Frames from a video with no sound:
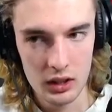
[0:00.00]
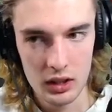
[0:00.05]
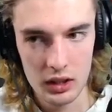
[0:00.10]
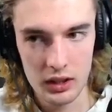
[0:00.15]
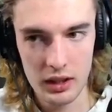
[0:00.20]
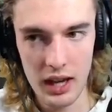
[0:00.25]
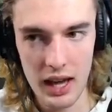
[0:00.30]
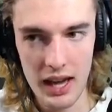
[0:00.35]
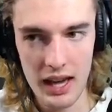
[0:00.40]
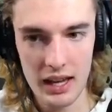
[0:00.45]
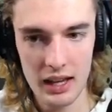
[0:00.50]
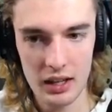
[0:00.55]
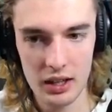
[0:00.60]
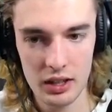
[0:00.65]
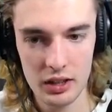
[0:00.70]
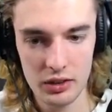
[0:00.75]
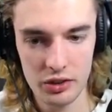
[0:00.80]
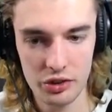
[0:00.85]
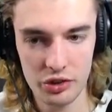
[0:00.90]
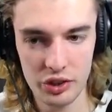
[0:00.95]
Okay,
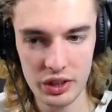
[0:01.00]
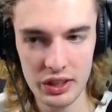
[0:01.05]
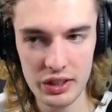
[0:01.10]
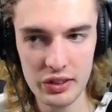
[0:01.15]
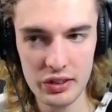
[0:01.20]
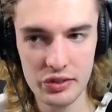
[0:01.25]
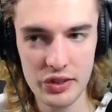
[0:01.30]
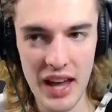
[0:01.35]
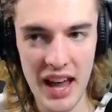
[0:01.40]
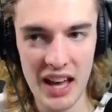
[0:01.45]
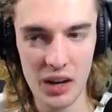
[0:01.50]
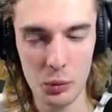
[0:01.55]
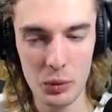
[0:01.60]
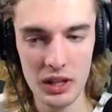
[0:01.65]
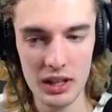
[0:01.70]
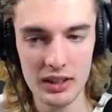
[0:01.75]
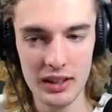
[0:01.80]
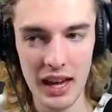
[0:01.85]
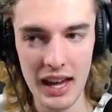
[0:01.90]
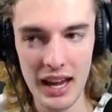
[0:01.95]
she's dead.
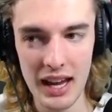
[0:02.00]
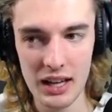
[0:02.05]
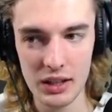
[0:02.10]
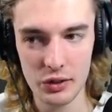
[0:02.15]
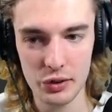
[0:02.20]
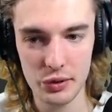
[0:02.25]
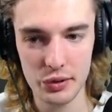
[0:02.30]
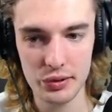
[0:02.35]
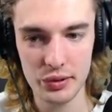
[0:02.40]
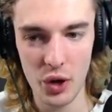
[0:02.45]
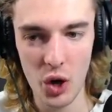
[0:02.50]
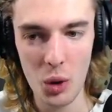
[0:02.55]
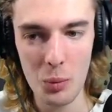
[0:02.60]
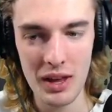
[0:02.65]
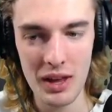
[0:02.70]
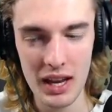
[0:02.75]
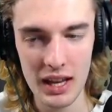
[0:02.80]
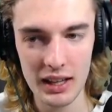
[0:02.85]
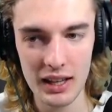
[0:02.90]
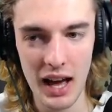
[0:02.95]
We gained so
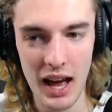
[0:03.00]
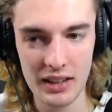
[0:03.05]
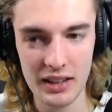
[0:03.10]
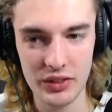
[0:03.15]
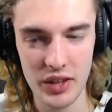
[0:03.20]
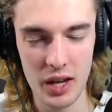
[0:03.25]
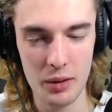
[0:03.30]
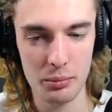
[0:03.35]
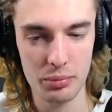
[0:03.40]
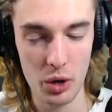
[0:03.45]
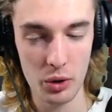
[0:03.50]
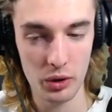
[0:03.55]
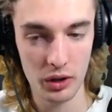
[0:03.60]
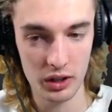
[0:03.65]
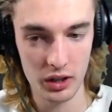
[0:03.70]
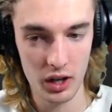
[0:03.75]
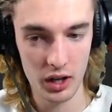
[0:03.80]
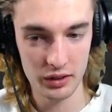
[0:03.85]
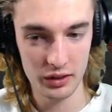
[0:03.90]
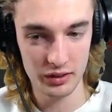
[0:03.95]
many goddamn broken
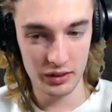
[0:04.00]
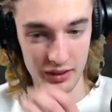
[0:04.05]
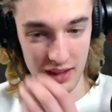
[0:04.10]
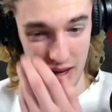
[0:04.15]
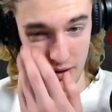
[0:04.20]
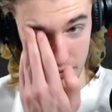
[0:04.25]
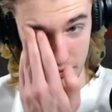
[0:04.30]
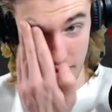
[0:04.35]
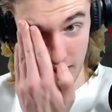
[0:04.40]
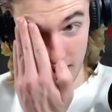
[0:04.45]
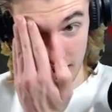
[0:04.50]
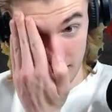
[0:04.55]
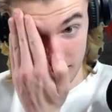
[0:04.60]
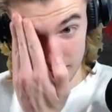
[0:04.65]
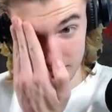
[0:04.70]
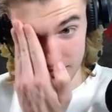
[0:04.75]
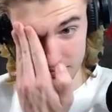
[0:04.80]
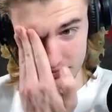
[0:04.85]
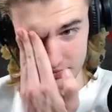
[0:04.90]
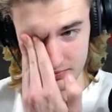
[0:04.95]
hearts in that fight.
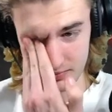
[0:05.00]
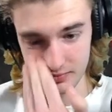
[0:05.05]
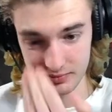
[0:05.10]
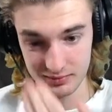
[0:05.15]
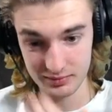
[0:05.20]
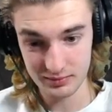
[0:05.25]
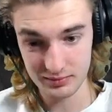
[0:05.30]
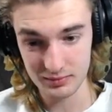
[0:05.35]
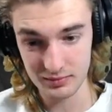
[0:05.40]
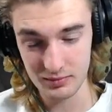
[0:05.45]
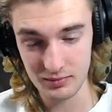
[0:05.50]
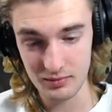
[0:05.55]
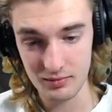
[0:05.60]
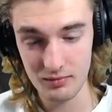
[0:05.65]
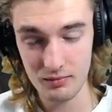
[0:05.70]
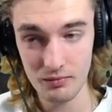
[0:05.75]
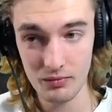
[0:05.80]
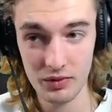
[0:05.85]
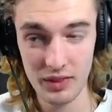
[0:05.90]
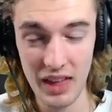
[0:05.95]

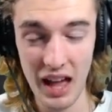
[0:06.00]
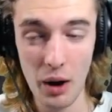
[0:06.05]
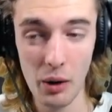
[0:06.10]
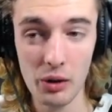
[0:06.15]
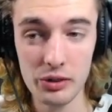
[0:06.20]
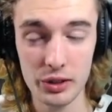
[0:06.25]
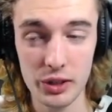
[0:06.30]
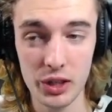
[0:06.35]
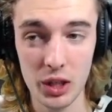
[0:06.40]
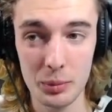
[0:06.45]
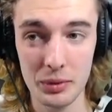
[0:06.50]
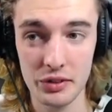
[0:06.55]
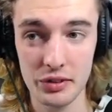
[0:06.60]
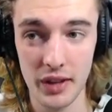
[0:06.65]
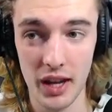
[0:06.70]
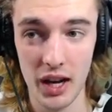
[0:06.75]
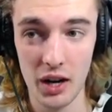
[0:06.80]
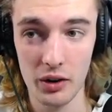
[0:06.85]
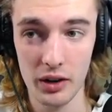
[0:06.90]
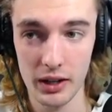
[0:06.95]
That was a little bit
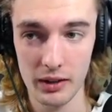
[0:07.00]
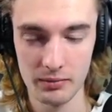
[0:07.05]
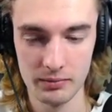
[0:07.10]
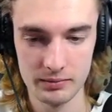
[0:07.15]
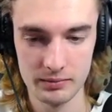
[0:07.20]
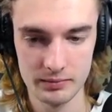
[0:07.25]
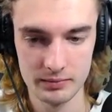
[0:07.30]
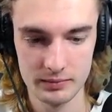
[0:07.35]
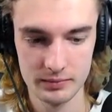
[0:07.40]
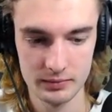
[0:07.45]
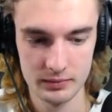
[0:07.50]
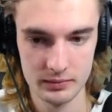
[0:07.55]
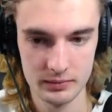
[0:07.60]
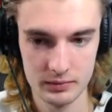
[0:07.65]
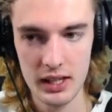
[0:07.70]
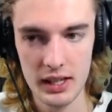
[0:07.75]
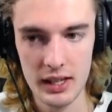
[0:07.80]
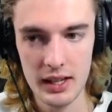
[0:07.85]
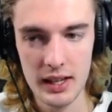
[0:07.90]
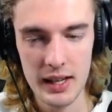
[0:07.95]
scary.
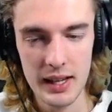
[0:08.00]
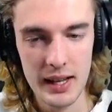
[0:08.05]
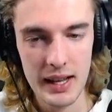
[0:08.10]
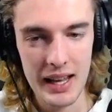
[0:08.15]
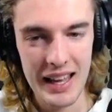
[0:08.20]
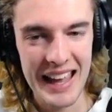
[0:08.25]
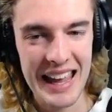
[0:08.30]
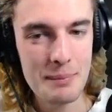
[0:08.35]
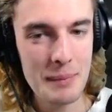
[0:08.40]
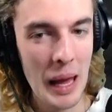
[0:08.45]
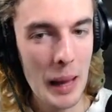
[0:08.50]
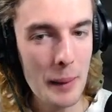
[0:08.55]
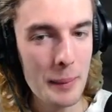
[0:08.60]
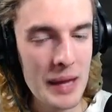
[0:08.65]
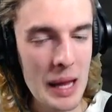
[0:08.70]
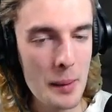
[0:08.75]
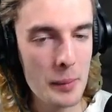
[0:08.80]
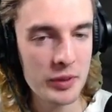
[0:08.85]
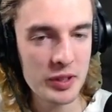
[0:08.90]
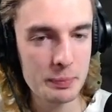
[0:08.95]
And
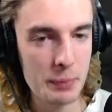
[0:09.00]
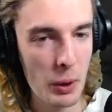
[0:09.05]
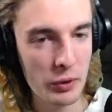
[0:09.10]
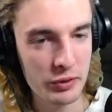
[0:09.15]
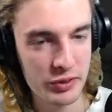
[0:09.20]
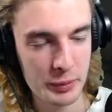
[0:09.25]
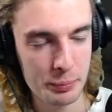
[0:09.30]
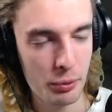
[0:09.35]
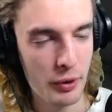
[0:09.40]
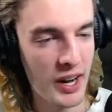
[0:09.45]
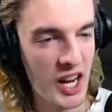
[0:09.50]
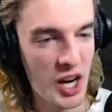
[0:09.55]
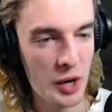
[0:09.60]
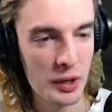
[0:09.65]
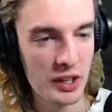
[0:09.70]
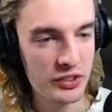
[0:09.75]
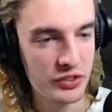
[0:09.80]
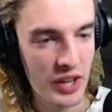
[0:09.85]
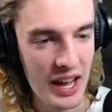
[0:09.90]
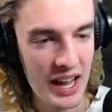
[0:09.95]
maybe I'm supposed to
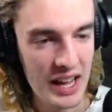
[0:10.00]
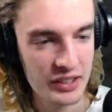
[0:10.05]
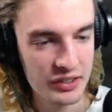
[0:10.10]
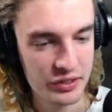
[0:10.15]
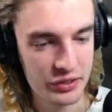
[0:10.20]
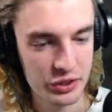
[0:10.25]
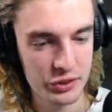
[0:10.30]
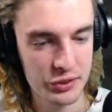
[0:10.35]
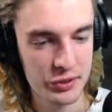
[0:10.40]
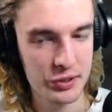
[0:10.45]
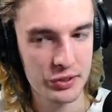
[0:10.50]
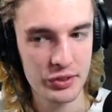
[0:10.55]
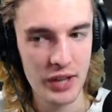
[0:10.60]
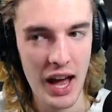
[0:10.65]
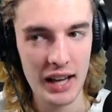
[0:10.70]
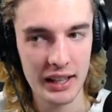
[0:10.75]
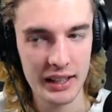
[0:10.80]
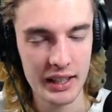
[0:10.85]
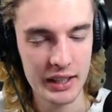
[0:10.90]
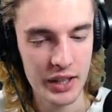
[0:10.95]
prioritize just
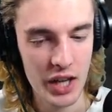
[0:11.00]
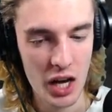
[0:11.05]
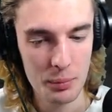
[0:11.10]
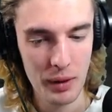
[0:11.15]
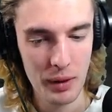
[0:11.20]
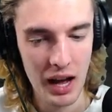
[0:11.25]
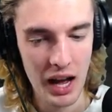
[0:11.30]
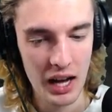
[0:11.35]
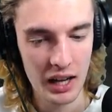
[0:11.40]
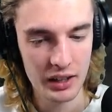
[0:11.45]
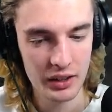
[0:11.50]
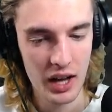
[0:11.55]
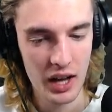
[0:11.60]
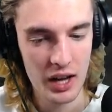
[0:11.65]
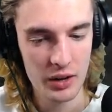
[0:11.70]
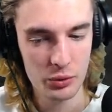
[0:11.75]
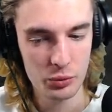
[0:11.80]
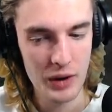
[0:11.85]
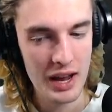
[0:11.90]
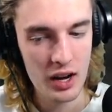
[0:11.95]
stocking up on
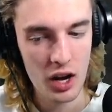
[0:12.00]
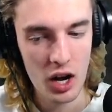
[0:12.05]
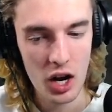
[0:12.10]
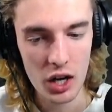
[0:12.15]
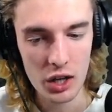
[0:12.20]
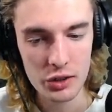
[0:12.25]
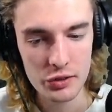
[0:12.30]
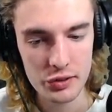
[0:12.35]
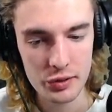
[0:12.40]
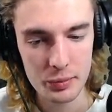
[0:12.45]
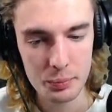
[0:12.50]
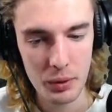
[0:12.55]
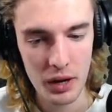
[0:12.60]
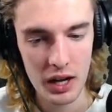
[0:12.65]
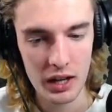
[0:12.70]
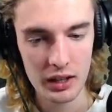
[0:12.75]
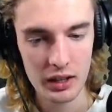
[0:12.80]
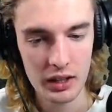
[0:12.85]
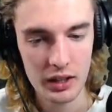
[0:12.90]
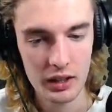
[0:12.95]
red hearts, but